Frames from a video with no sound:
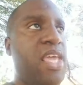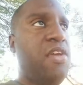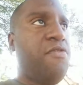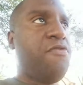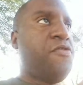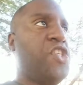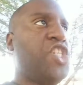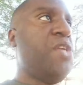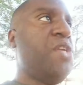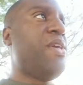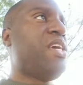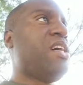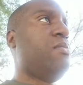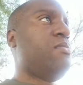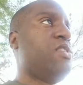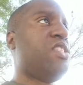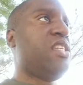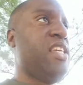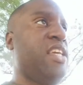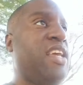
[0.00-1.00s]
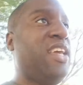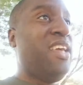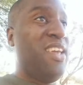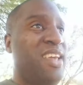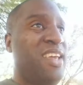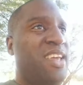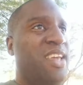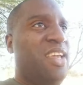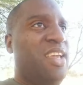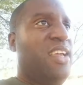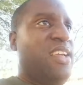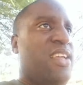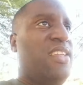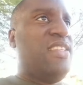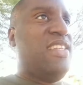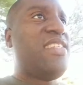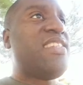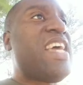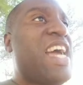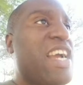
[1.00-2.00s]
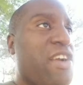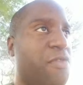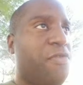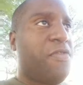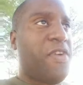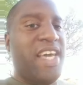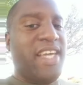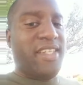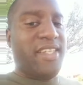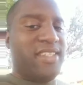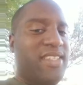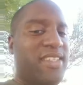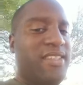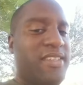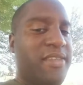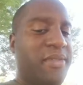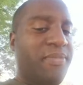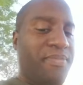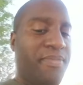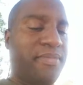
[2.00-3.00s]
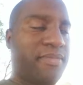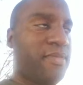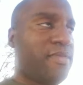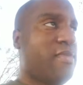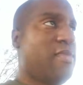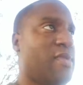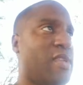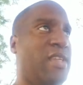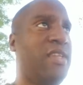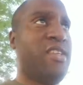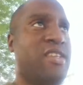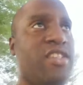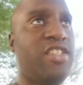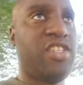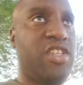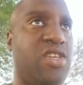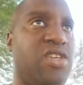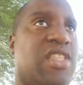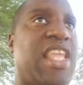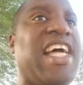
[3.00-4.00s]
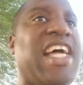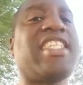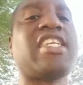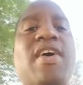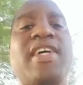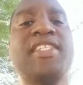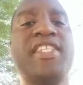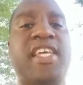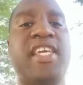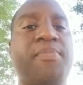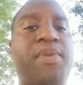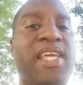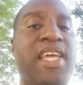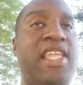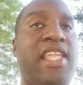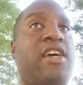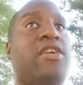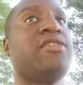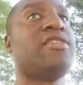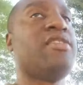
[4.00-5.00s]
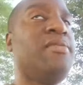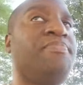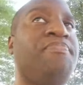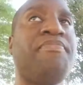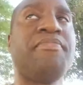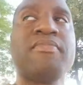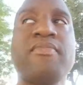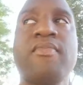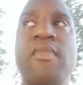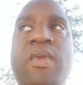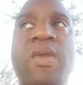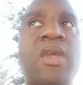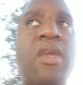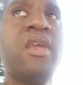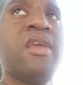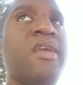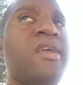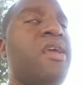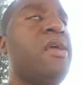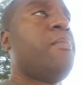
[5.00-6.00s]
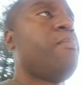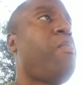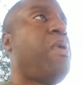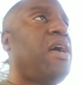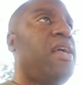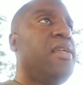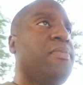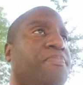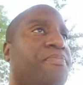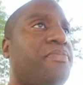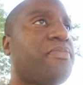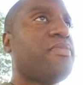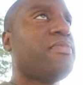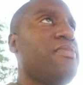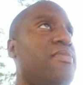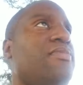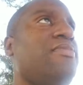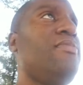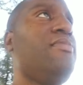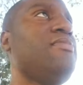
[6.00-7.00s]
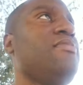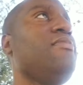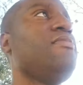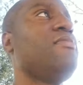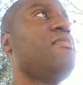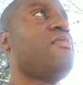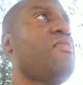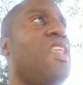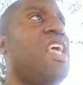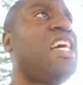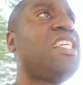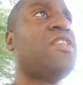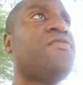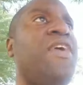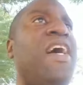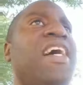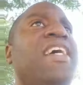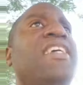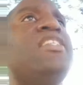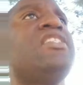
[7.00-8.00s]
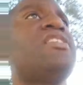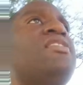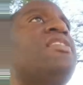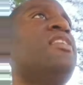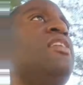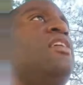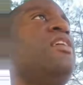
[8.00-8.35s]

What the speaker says: if she becomes the sacrifice. So that's how I see it playing out. But as far as